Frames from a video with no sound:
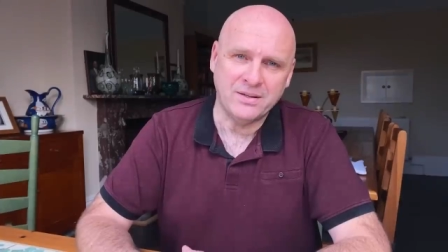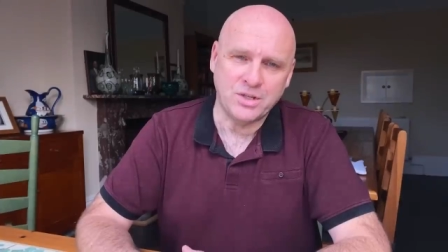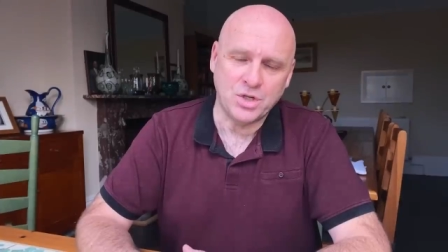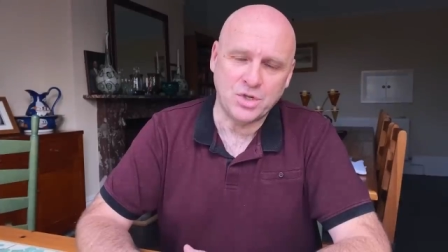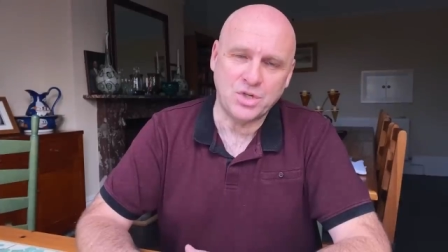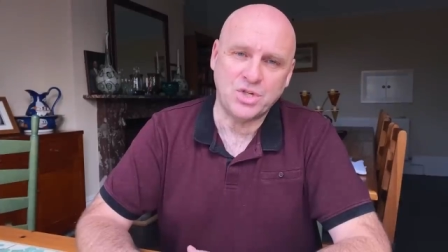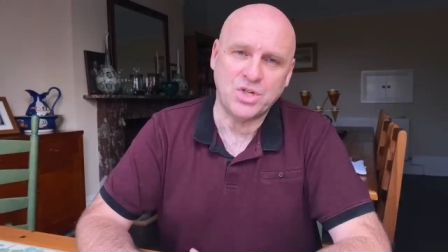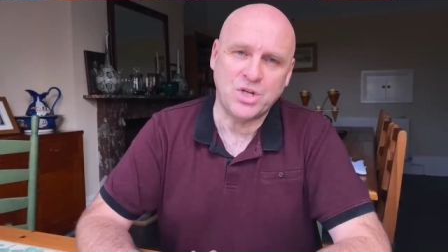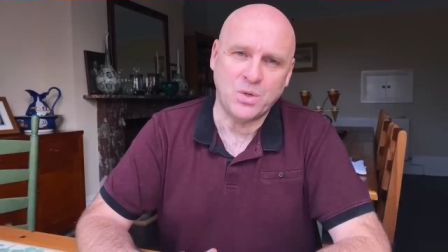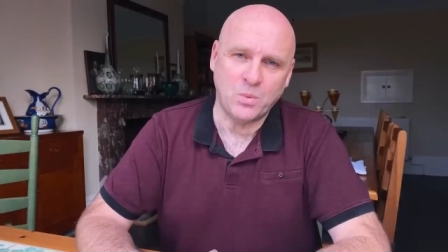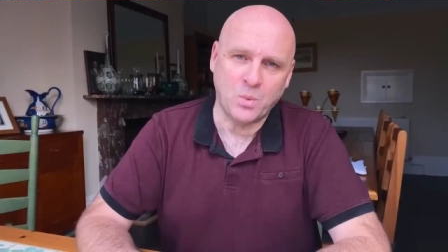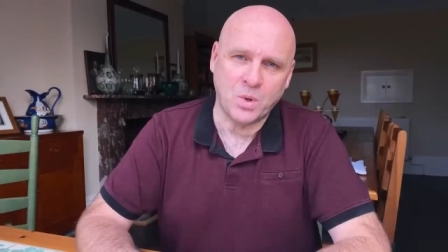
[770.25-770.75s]
than
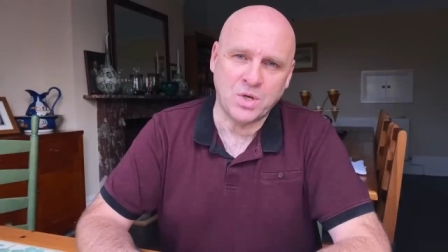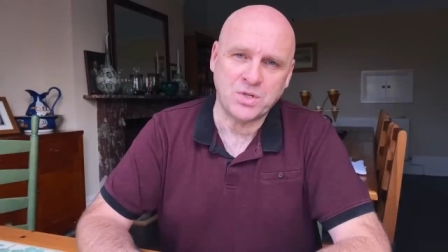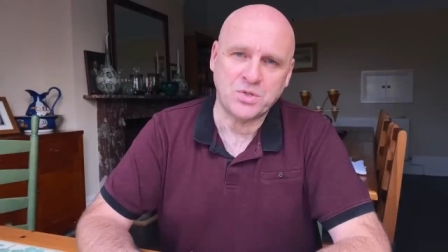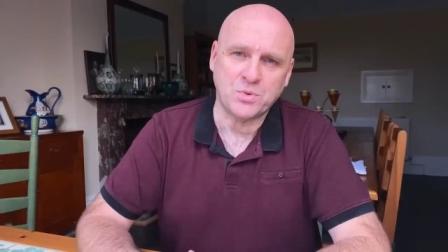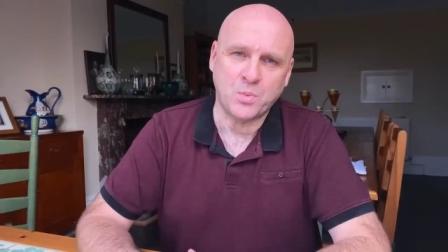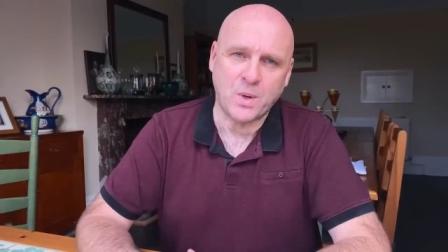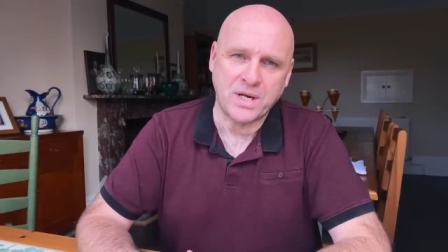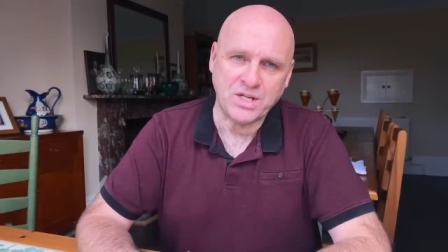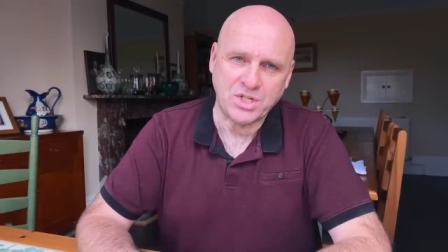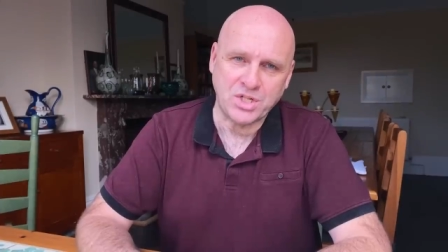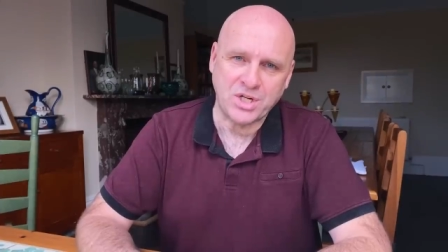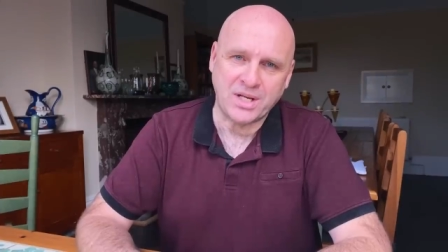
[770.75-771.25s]
she was
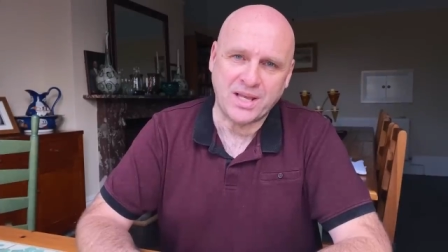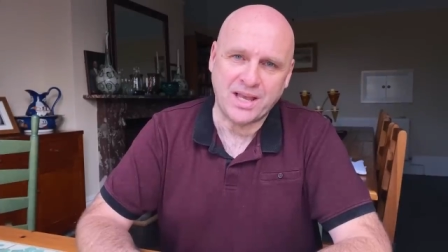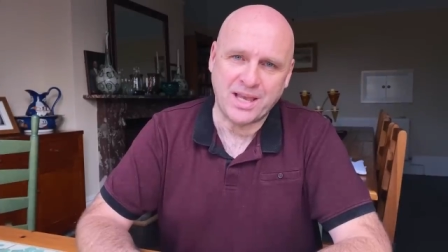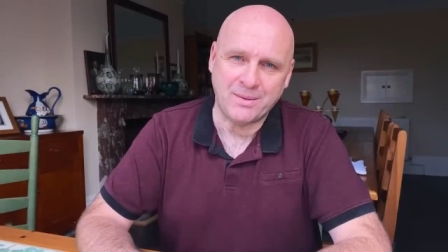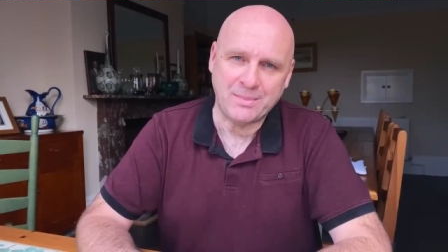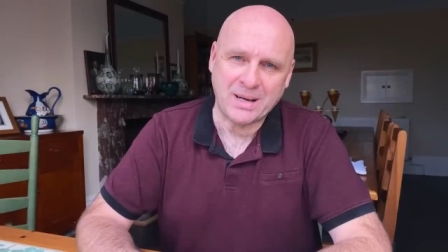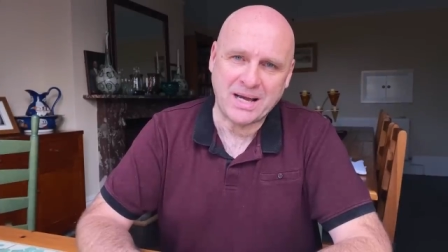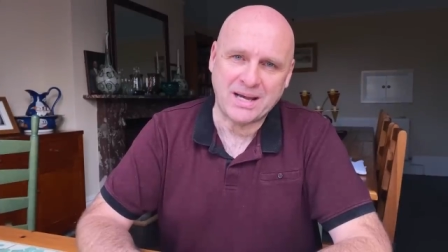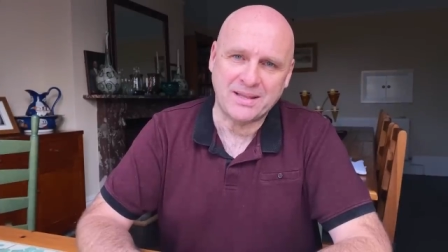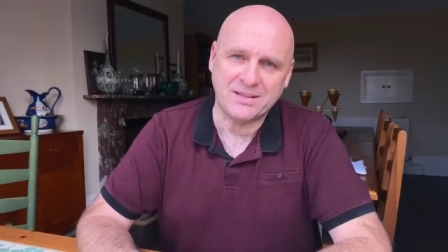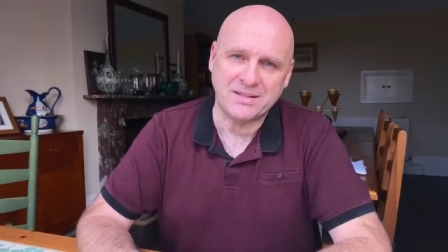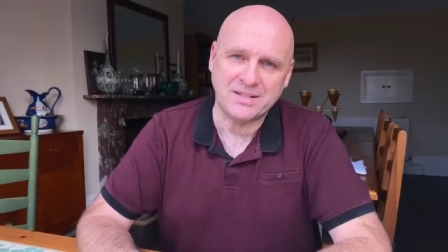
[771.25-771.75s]
when she came
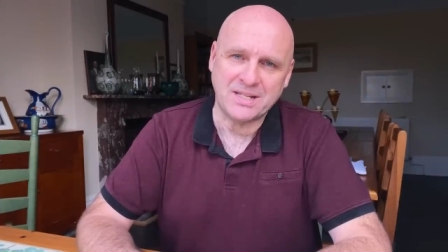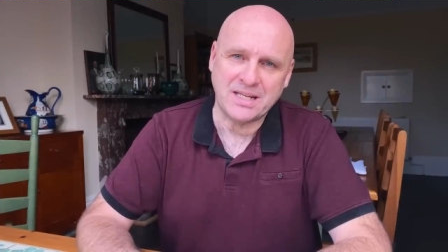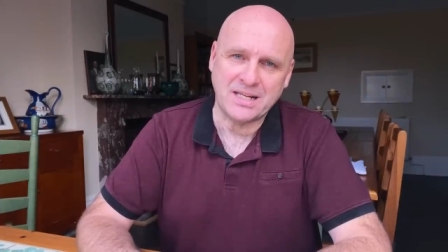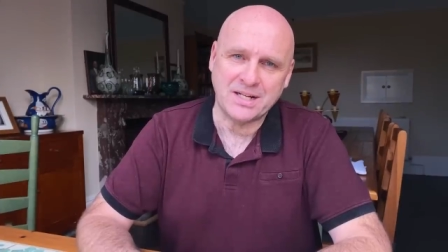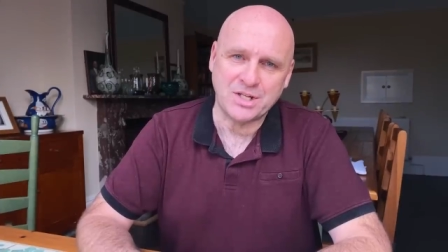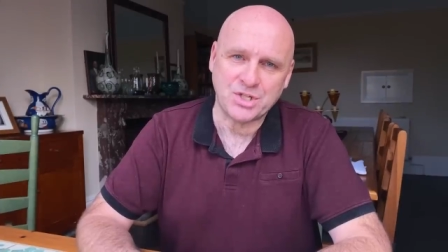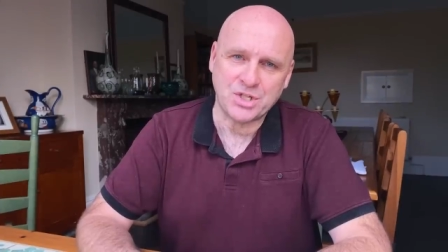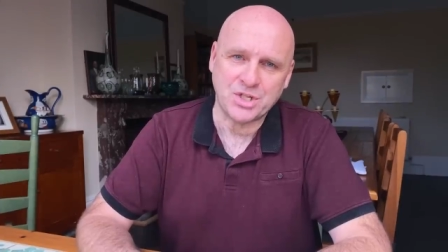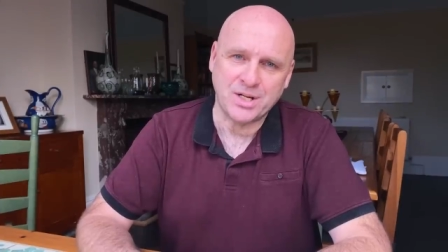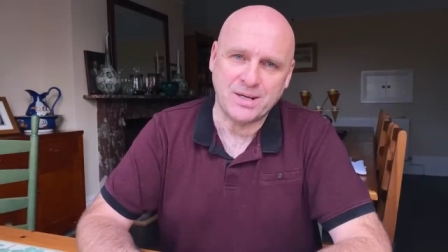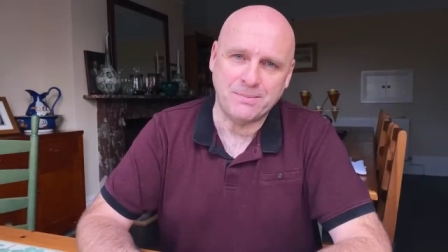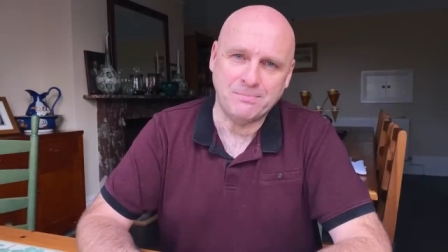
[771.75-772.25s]
out of the
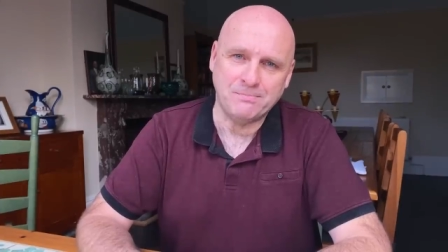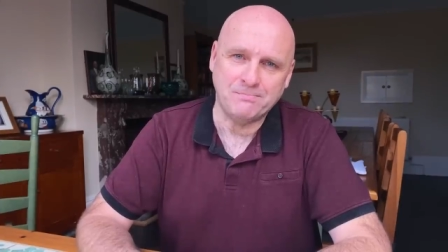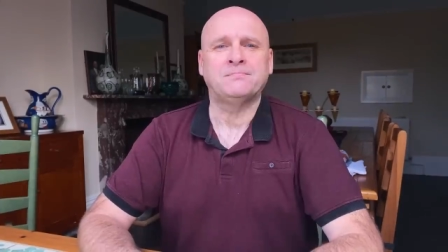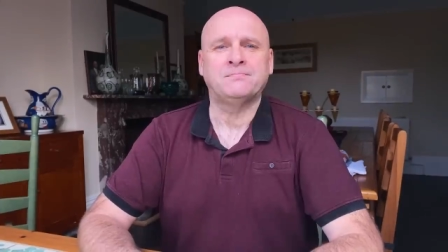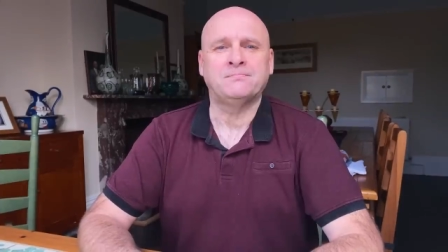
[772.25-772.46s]
dealership.